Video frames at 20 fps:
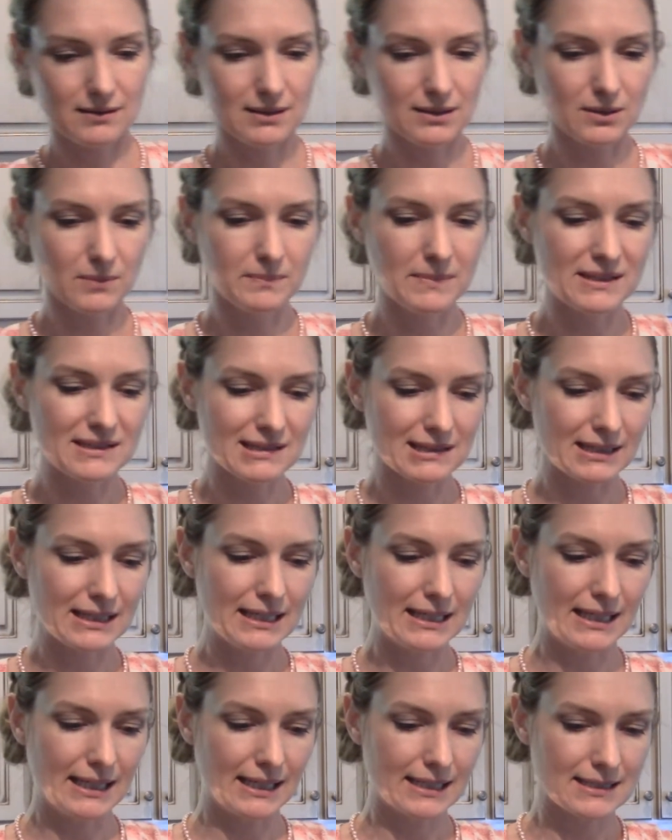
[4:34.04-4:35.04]

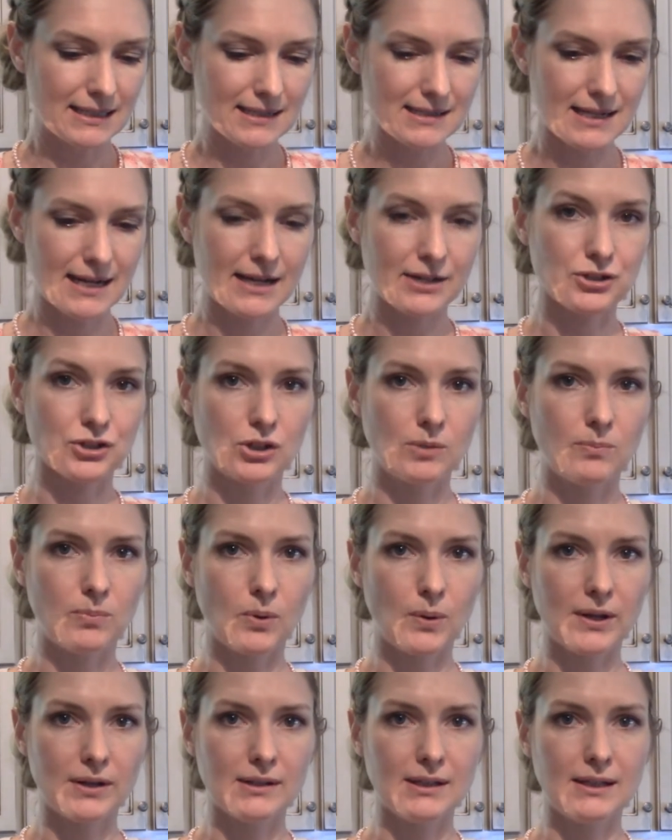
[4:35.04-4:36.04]
misleading. It doesn't actually
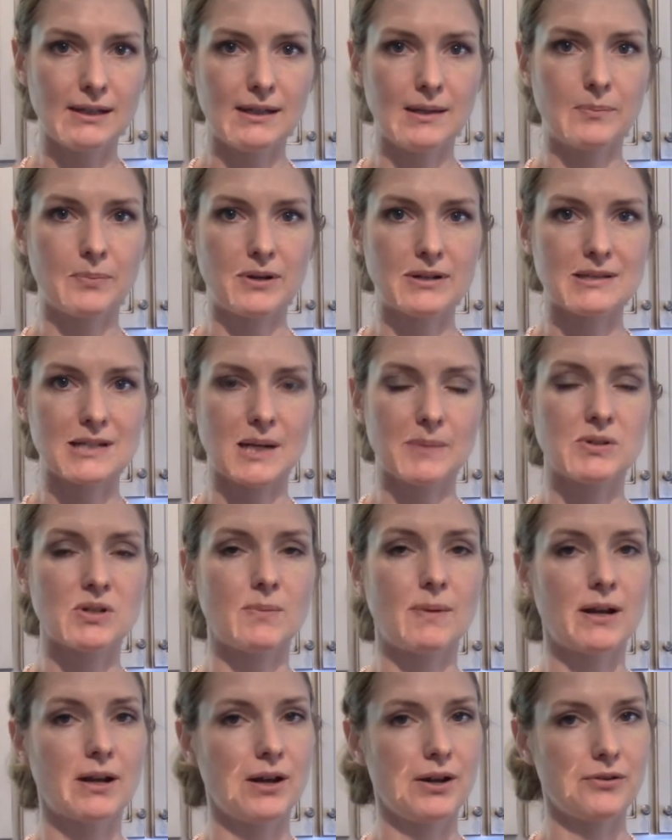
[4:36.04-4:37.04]
boil it. It brings it up to
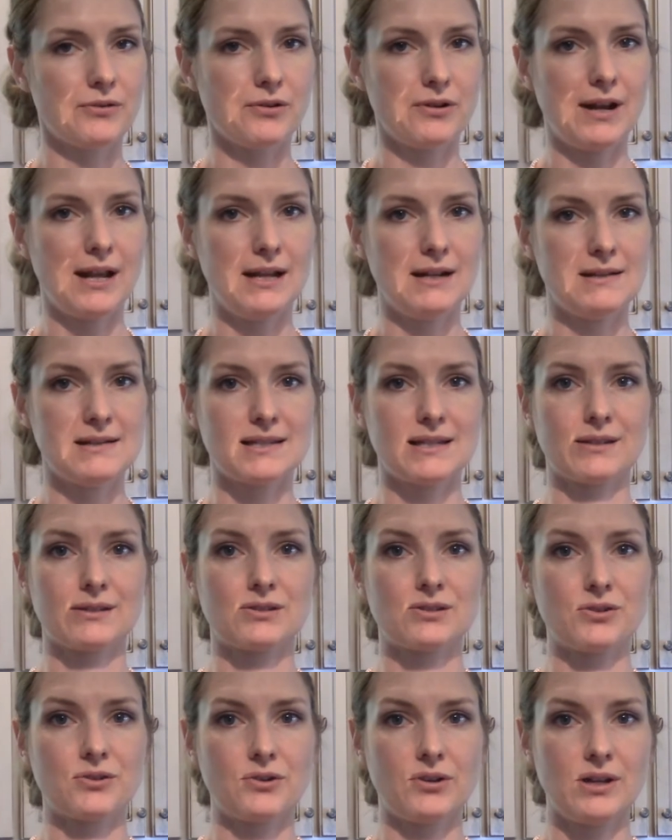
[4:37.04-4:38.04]
about 186
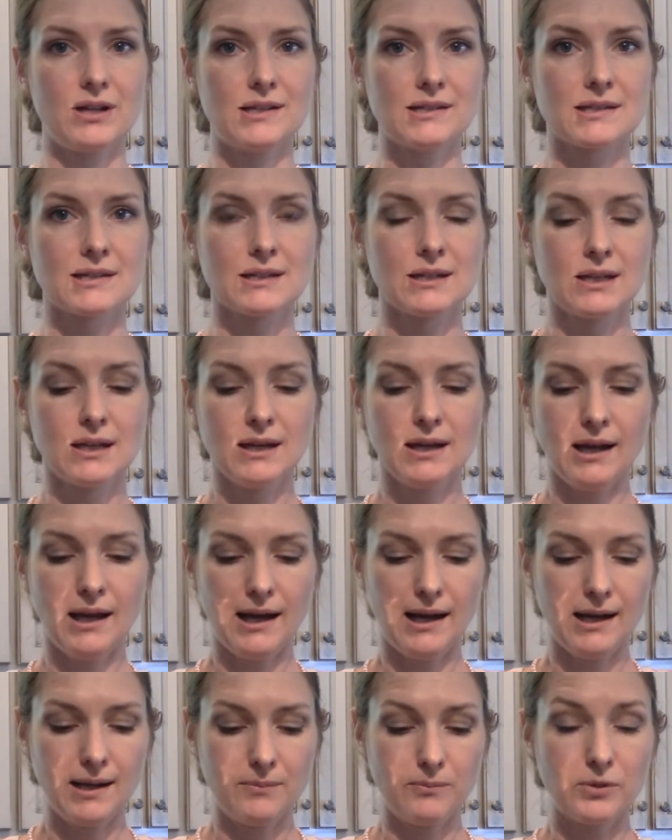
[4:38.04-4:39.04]
degrees,
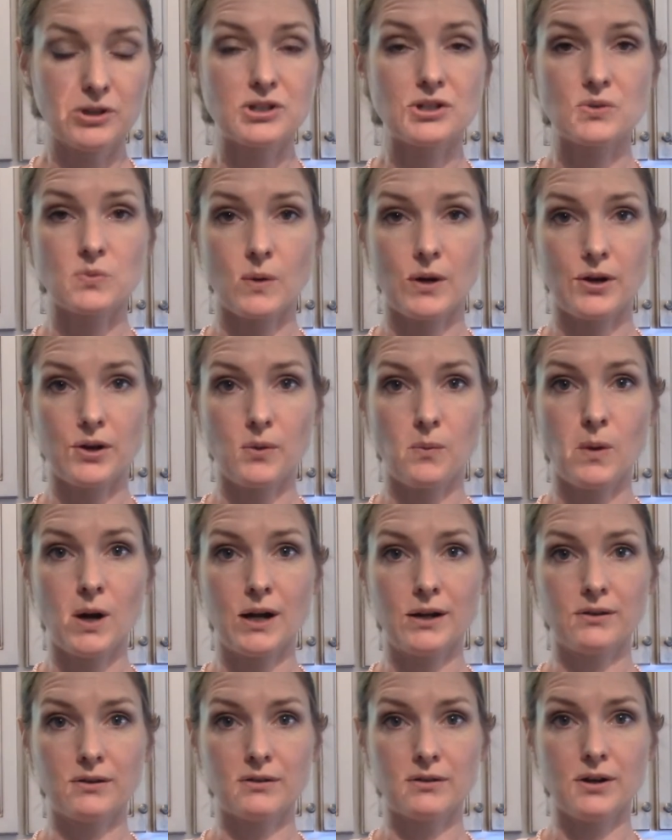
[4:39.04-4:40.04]
which is where you
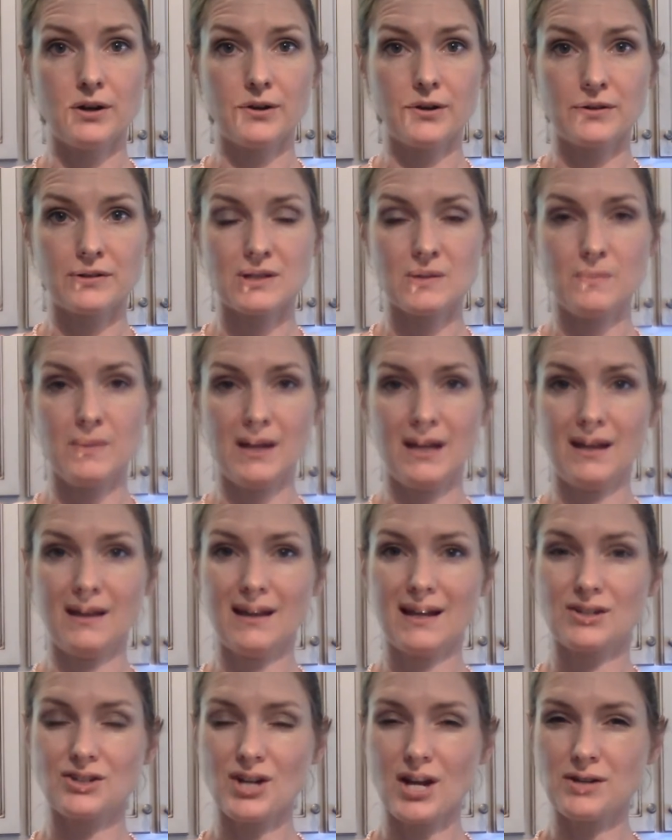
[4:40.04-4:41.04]
want your yogurt to be.
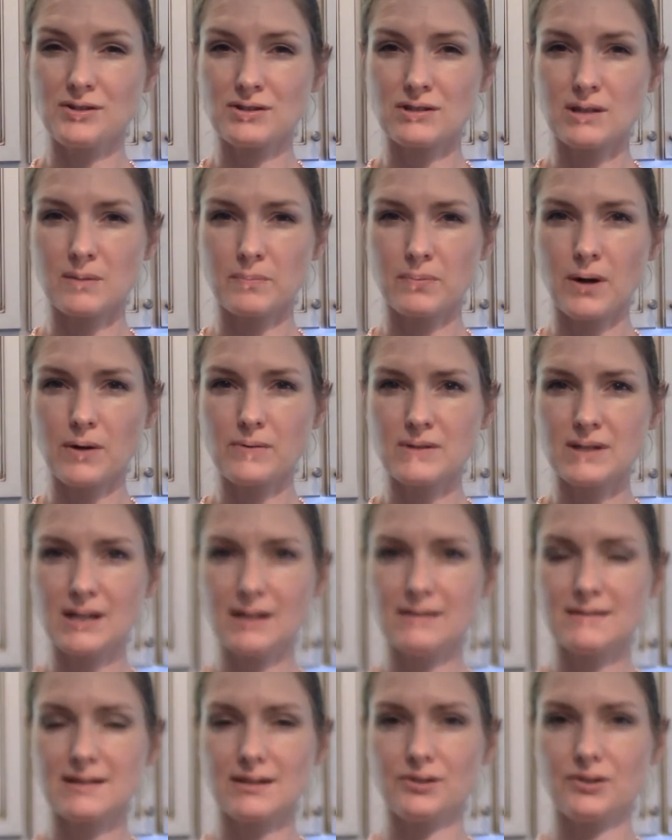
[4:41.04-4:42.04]
That changes the
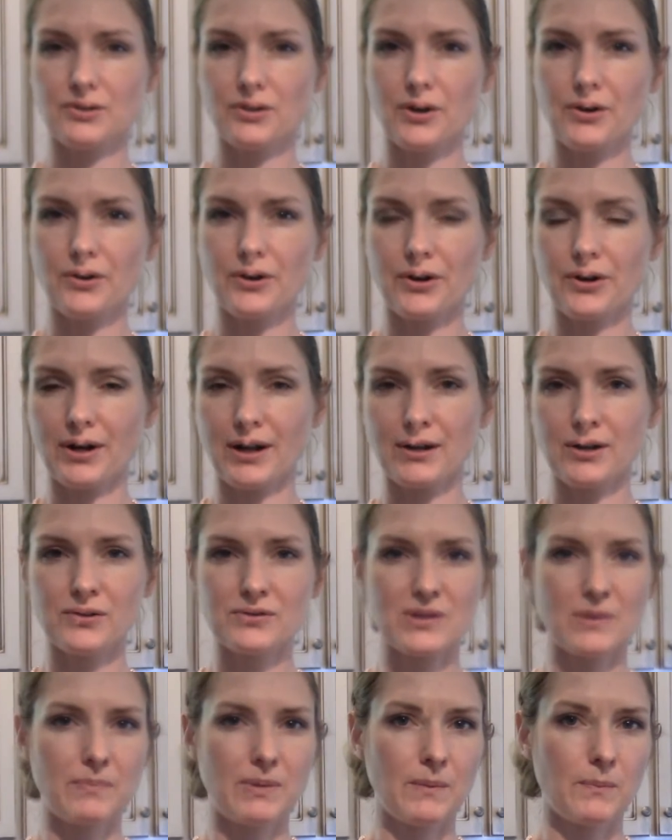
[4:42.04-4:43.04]
proteins in your yogurt. I know
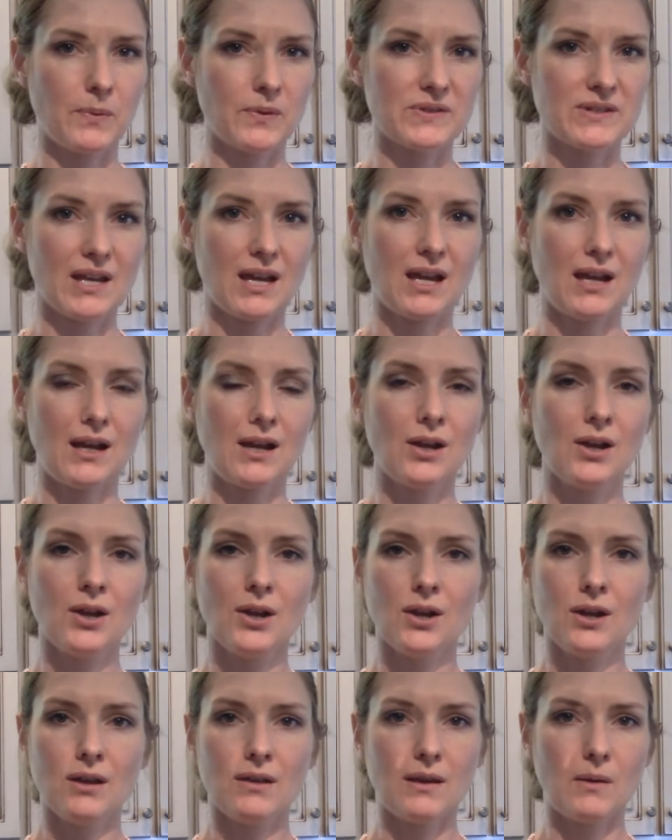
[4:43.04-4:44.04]
some people say
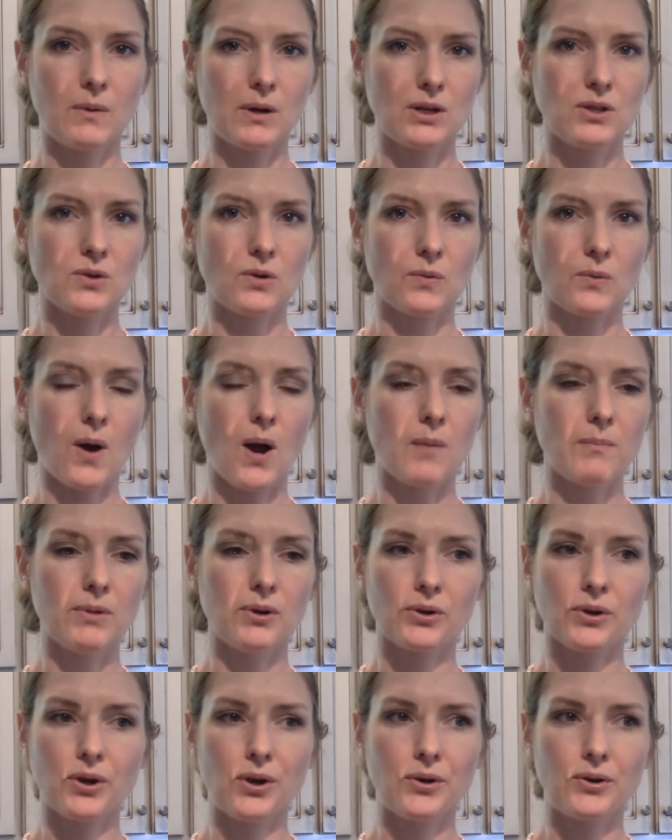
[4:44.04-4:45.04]
they want to do a raw
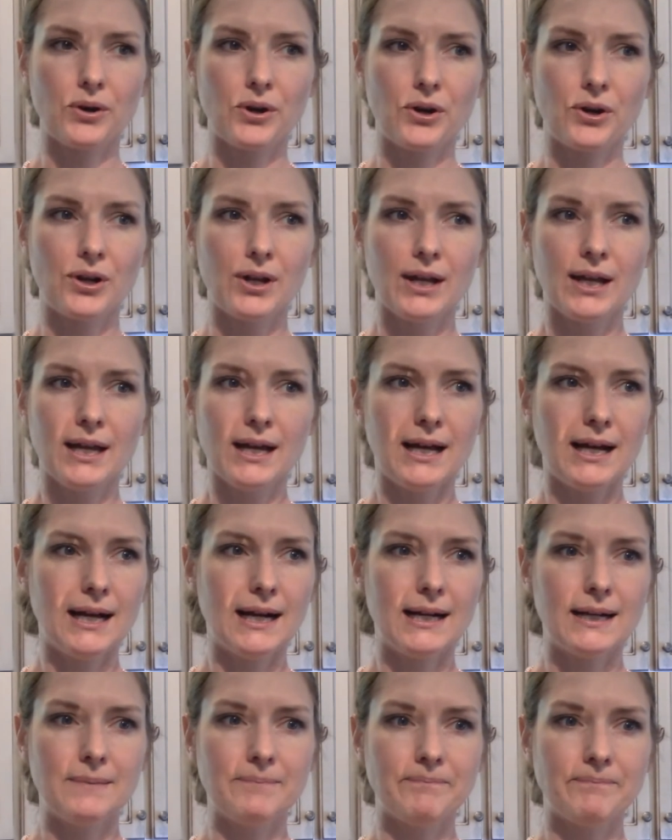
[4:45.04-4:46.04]
milk yogurt.
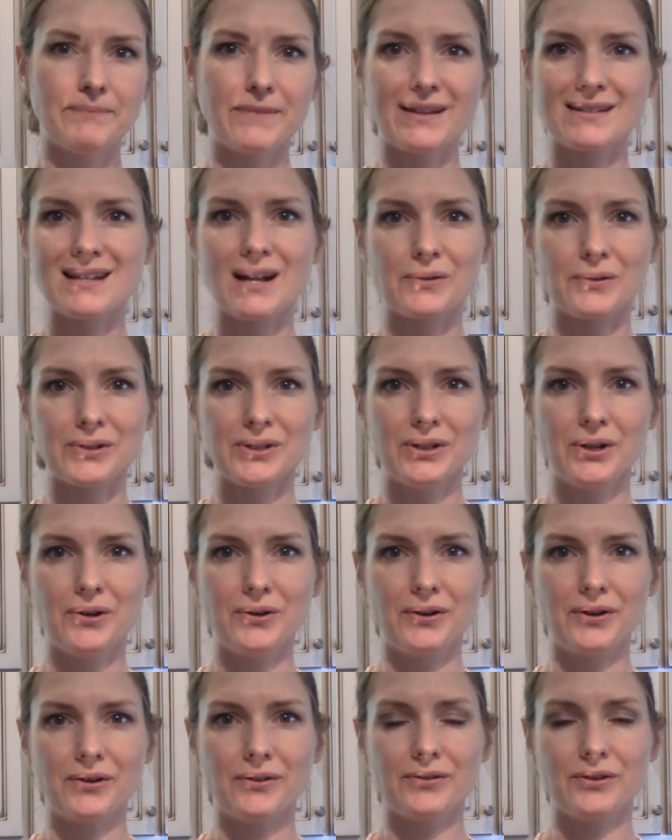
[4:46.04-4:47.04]
That's not really
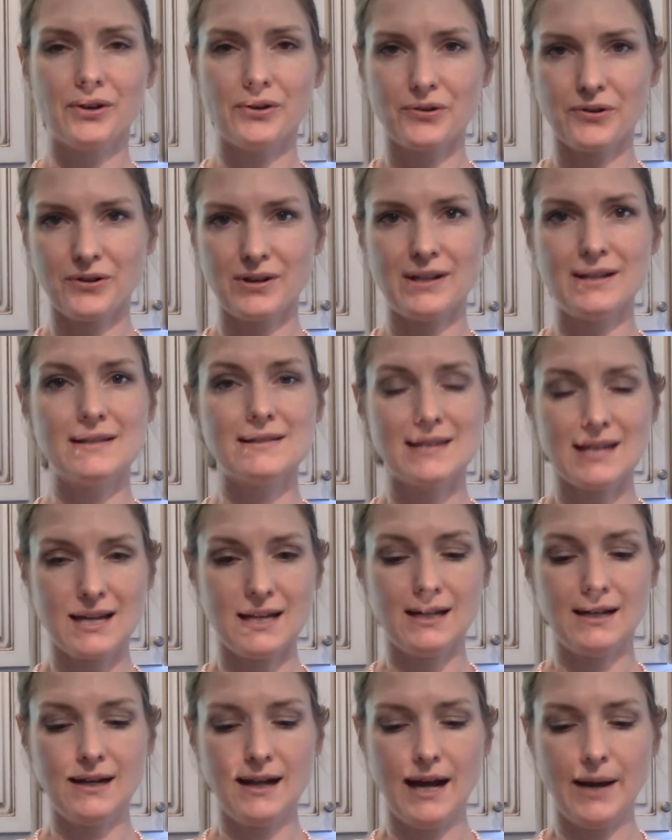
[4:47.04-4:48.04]
yogurt. Yogurt is
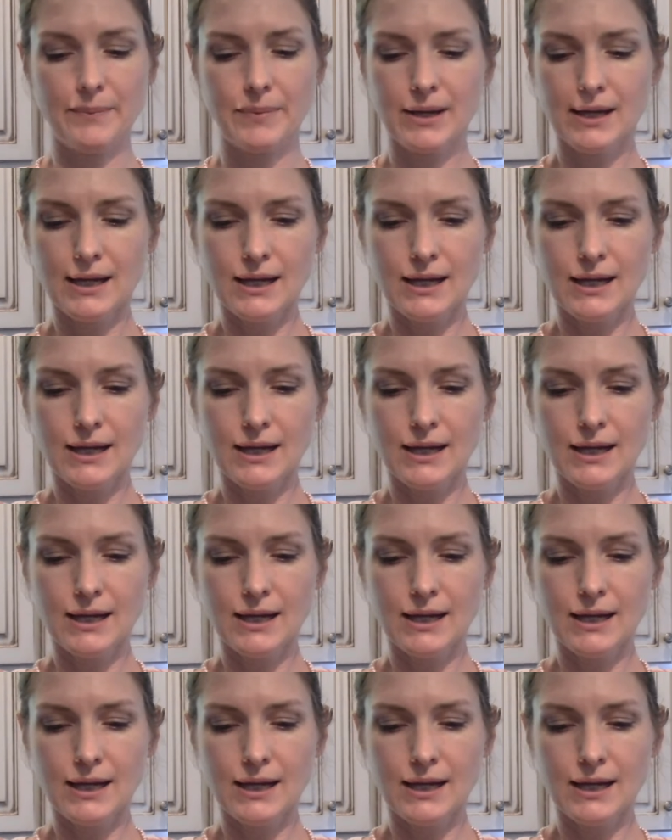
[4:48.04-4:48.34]
heated up.